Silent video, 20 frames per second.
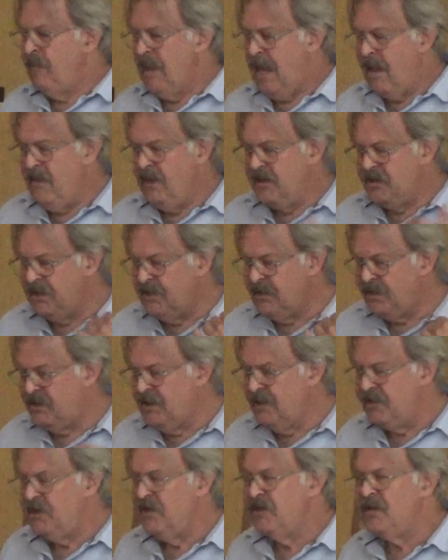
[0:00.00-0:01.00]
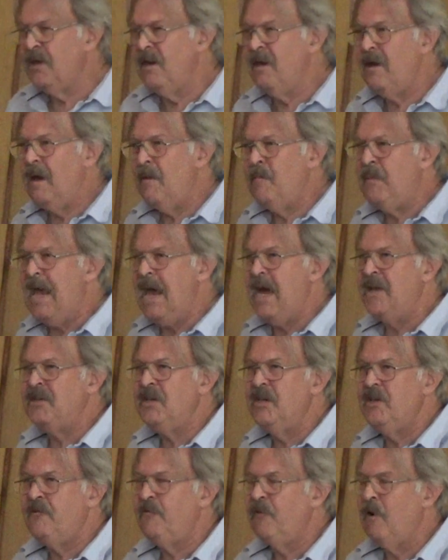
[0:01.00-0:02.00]
And this is a
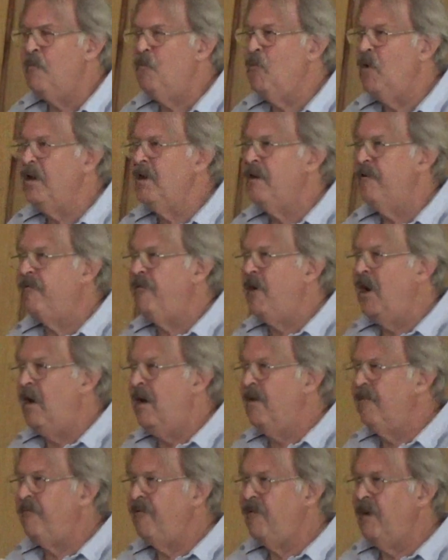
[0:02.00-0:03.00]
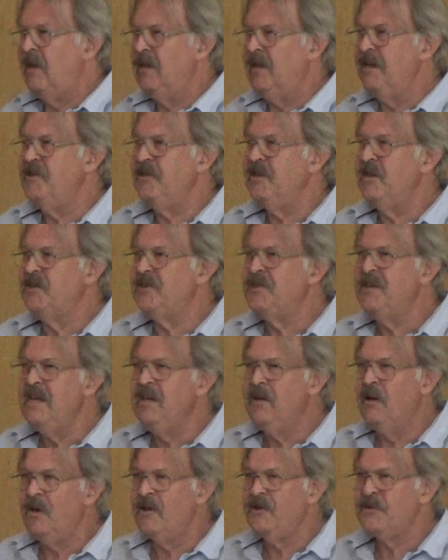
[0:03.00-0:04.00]
passage from one of Alicia
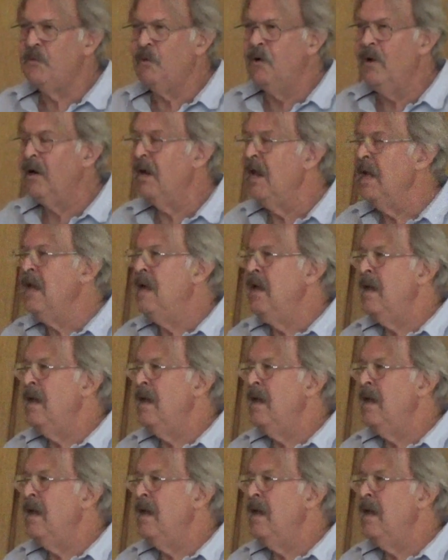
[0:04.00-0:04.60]
Stiegel's work